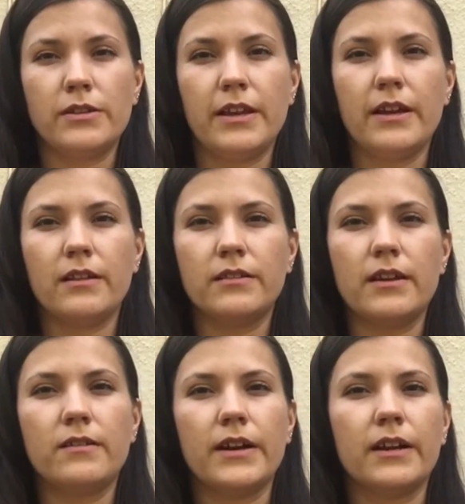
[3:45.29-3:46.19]
They're
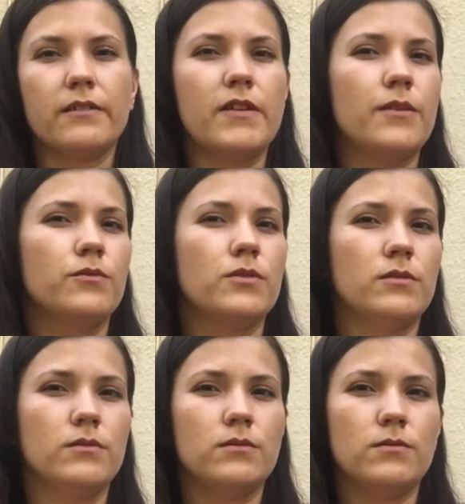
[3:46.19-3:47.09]
like around
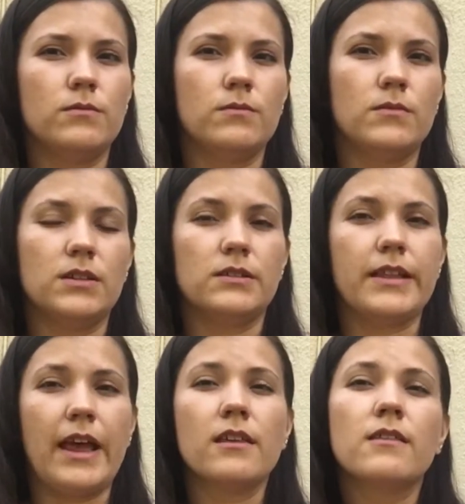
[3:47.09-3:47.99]
this
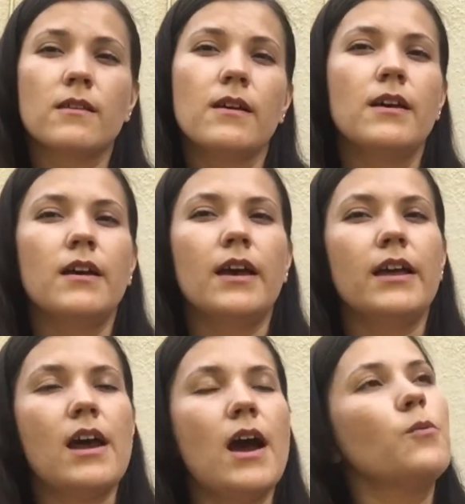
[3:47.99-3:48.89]
length,
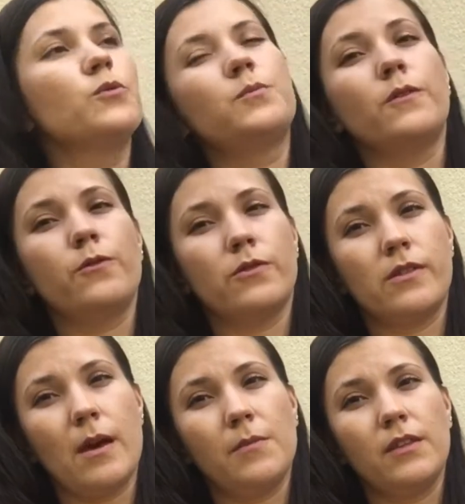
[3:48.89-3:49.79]
and I would prefer
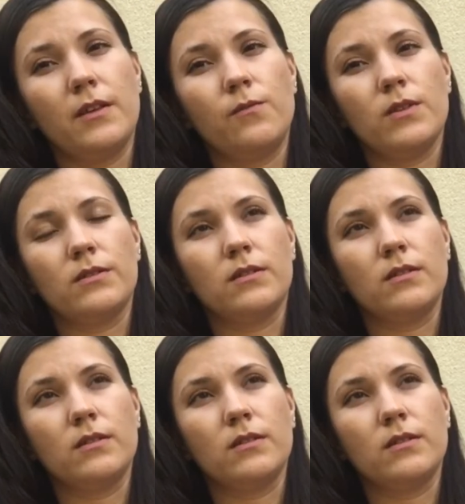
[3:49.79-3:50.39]
something with